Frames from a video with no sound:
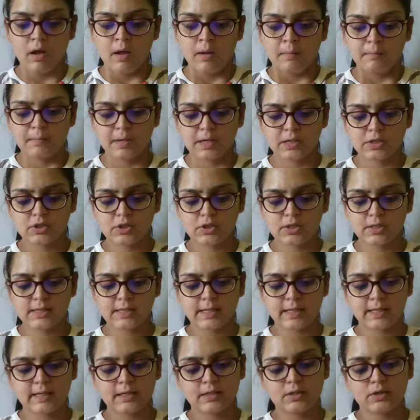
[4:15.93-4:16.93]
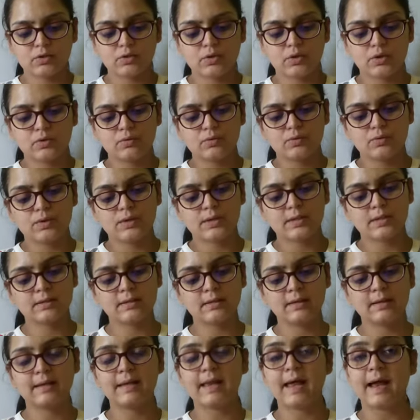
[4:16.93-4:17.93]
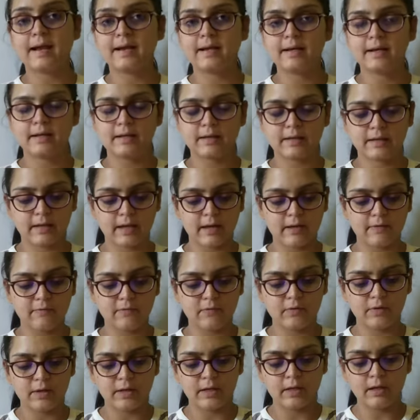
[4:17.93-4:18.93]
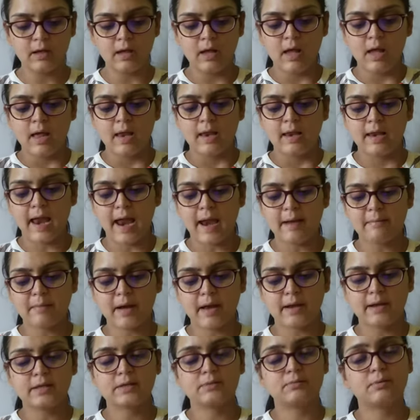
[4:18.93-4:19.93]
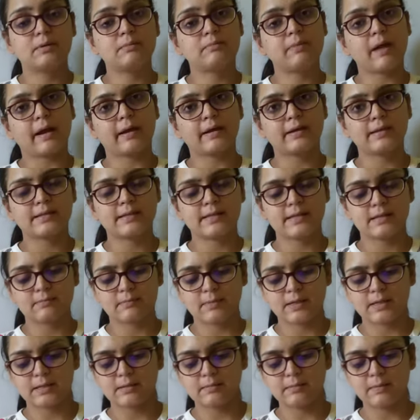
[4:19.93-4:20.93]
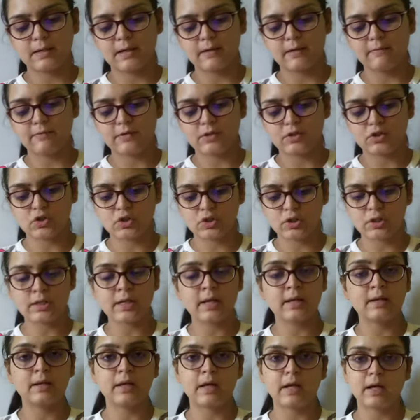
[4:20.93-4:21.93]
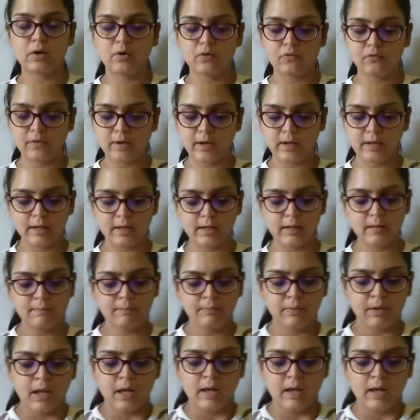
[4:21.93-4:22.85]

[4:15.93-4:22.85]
Measures taken to use land carefully. Land management practices must be efficient and eco-friendly.